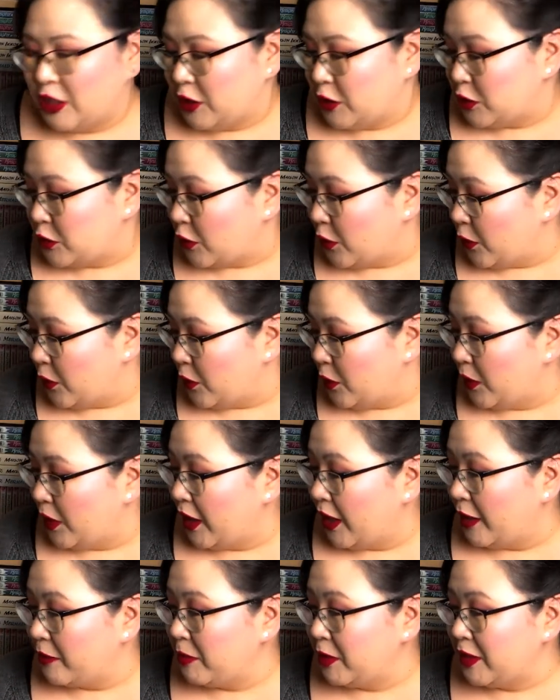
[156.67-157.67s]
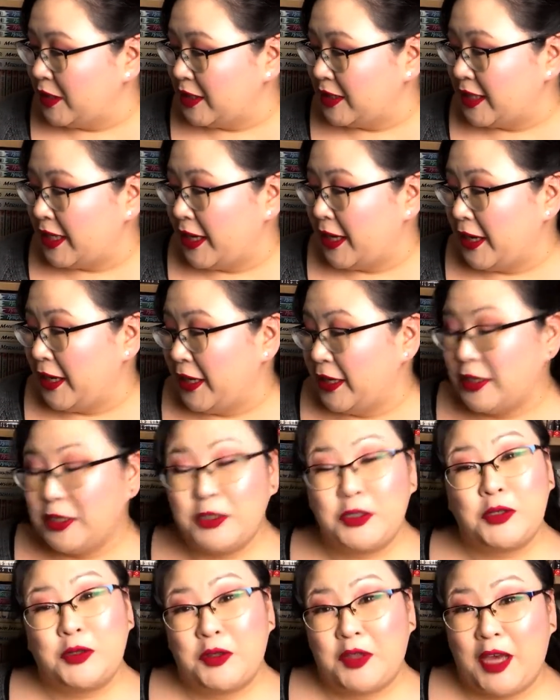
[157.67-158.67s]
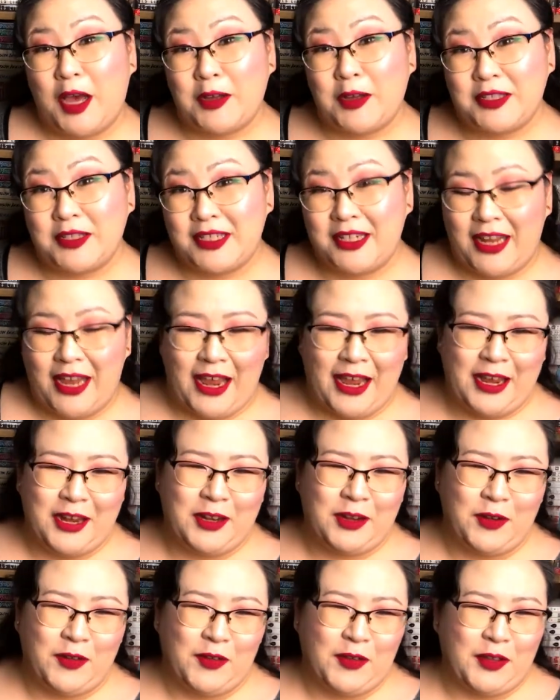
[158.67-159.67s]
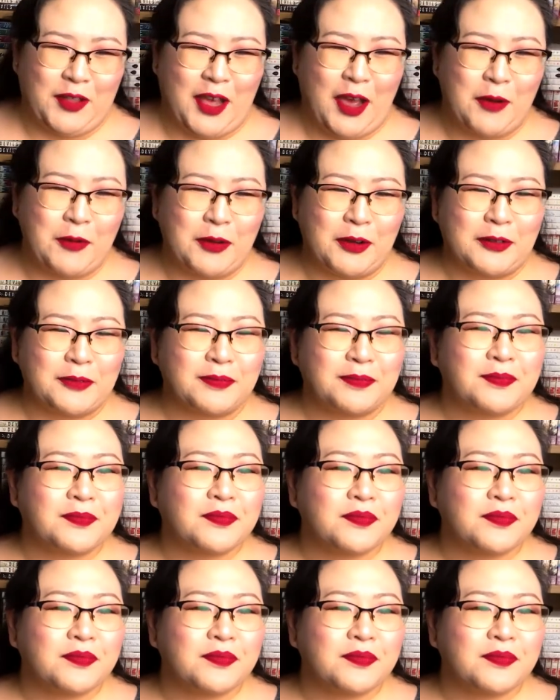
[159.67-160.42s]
So I'm going to say 2008 for that one.